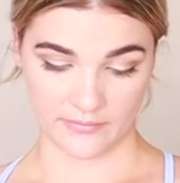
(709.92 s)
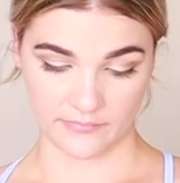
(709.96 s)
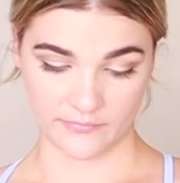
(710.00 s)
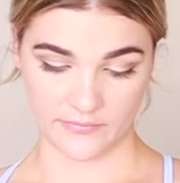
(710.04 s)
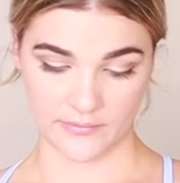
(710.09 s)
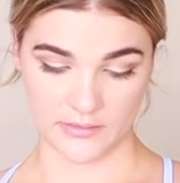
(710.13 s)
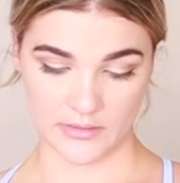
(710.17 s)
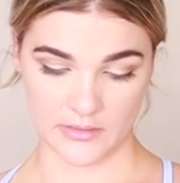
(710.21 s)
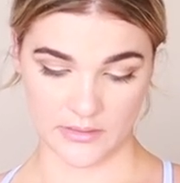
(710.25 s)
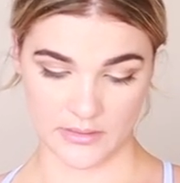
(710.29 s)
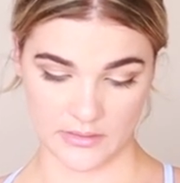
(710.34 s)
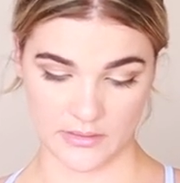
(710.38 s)

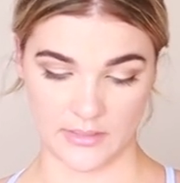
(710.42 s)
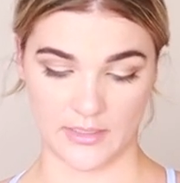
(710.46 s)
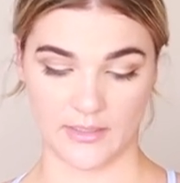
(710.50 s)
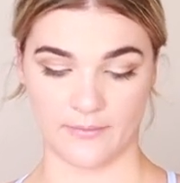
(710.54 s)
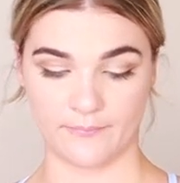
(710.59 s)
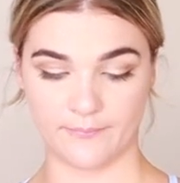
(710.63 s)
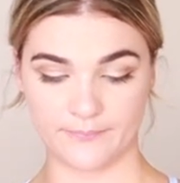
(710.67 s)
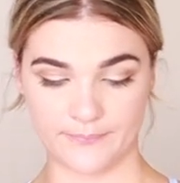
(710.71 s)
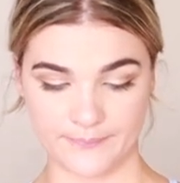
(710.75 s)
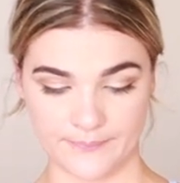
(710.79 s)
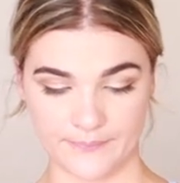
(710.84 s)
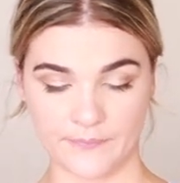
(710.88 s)
fit. Yeah,
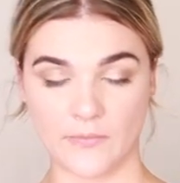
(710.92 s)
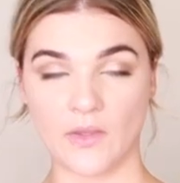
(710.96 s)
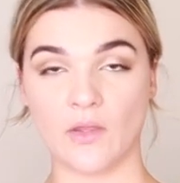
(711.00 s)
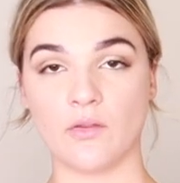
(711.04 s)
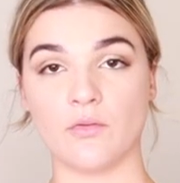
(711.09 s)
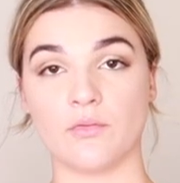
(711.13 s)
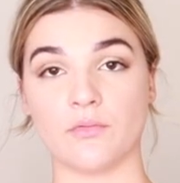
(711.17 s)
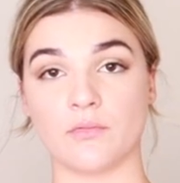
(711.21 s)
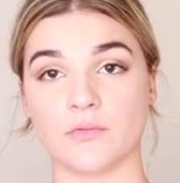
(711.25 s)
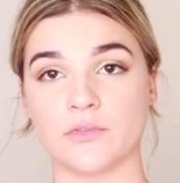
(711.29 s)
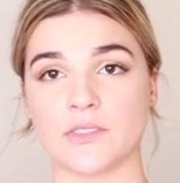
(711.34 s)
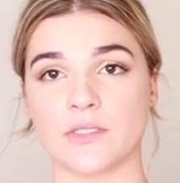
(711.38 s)
I
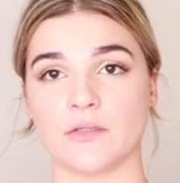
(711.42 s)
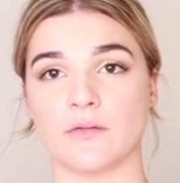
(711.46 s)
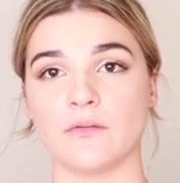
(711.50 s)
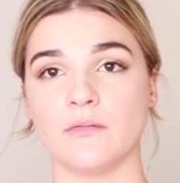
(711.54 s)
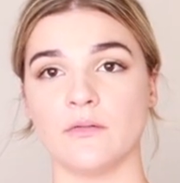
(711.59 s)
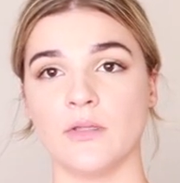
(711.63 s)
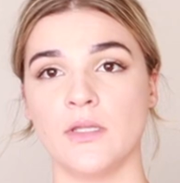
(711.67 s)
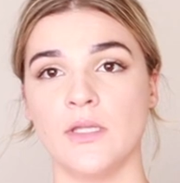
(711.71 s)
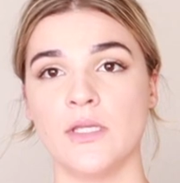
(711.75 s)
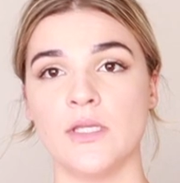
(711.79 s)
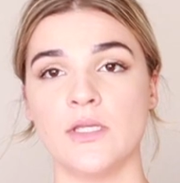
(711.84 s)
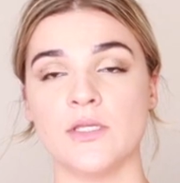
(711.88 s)
thought so.
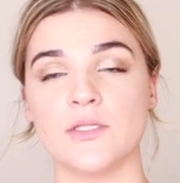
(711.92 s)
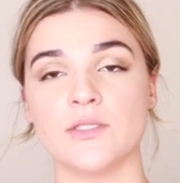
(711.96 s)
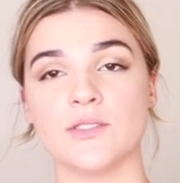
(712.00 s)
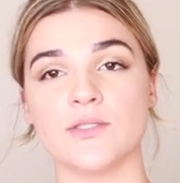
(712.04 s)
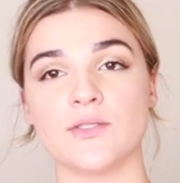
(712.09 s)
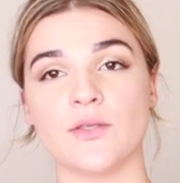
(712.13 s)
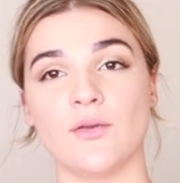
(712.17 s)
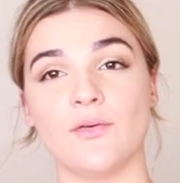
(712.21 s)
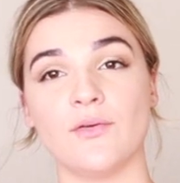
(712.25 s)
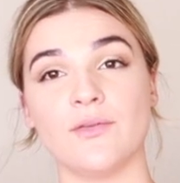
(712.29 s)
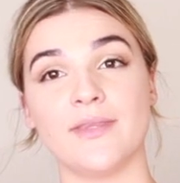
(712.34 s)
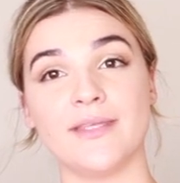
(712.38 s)

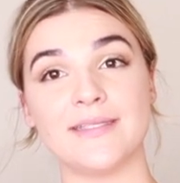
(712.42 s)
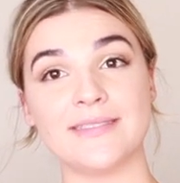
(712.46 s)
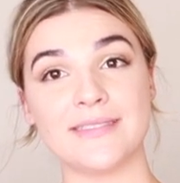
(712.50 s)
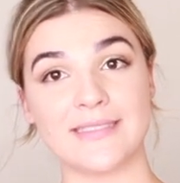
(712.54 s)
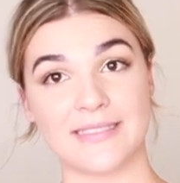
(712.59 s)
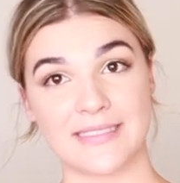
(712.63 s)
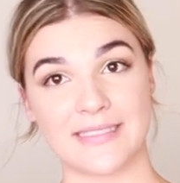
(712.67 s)
So there's